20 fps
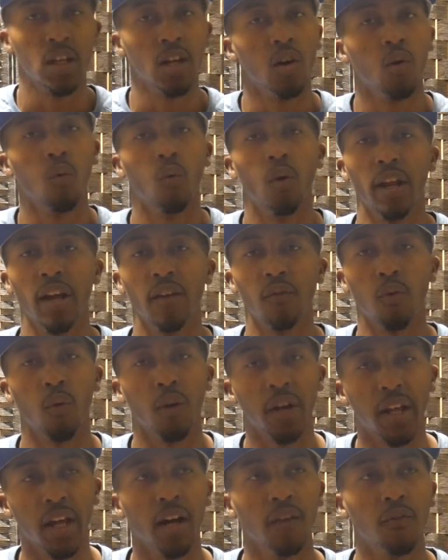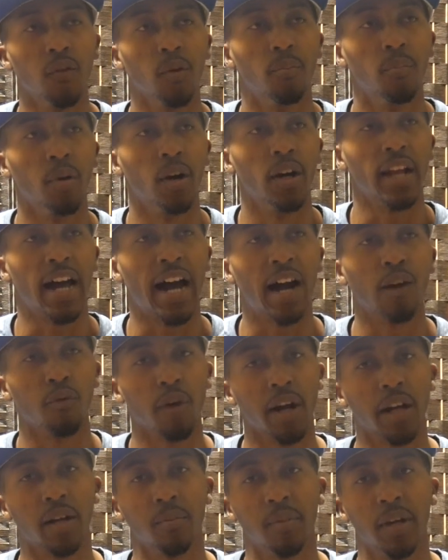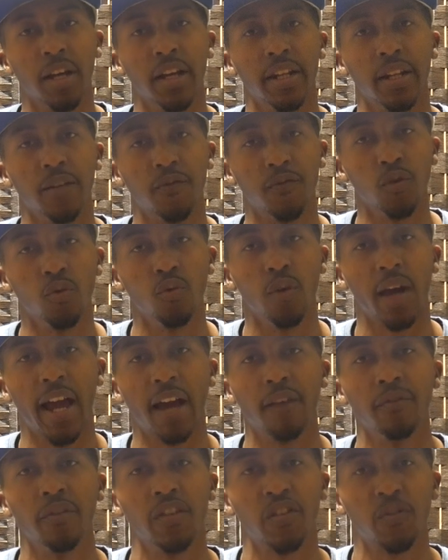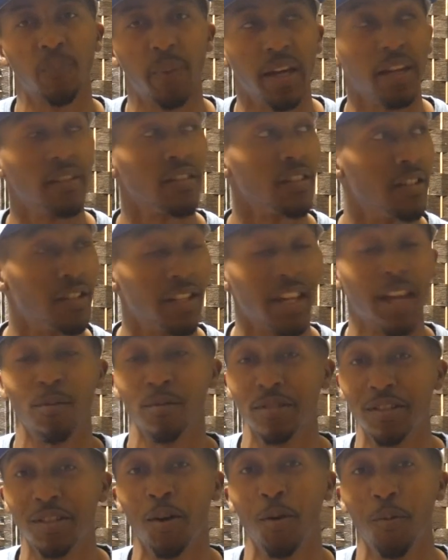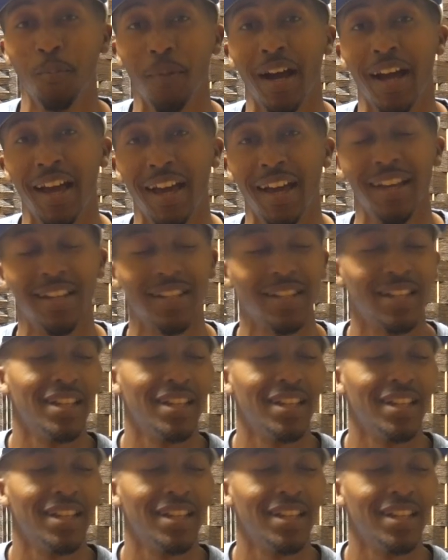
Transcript: whatever. But I recommend, if you have the space and your neighbors don't mind,